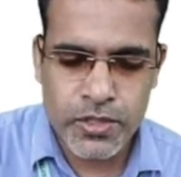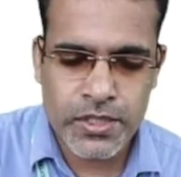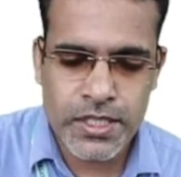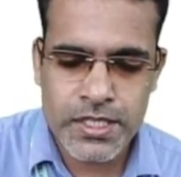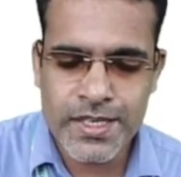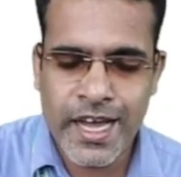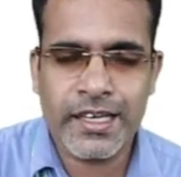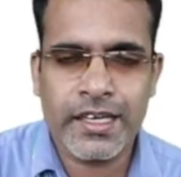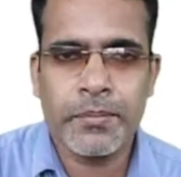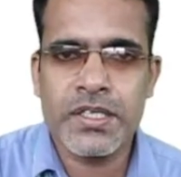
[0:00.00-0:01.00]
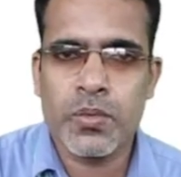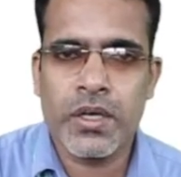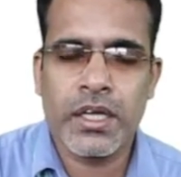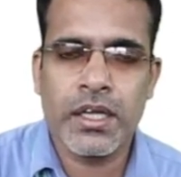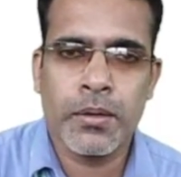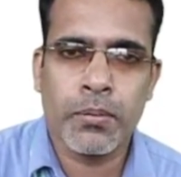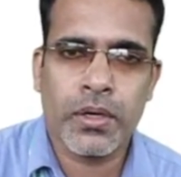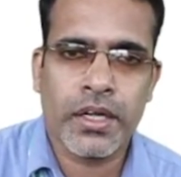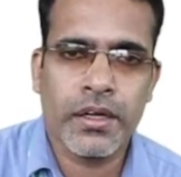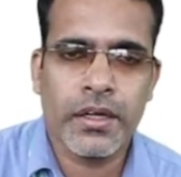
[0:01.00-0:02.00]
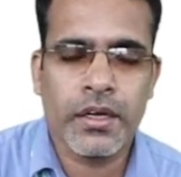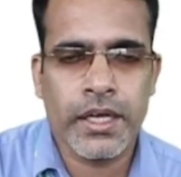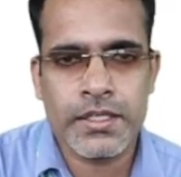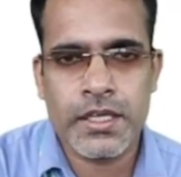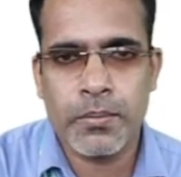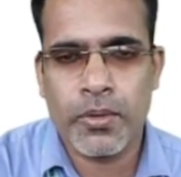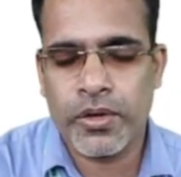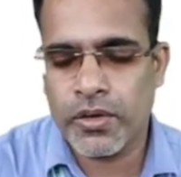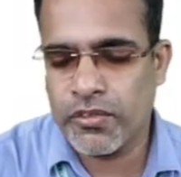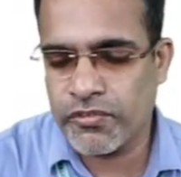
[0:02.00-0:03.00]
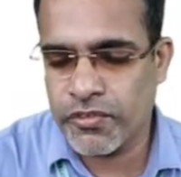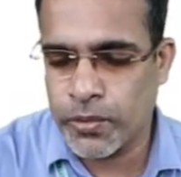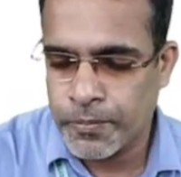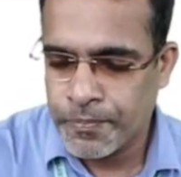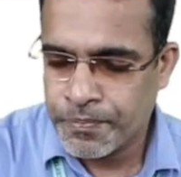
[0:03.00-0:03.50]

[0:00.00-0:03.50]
So this diagram is very important in some point of view.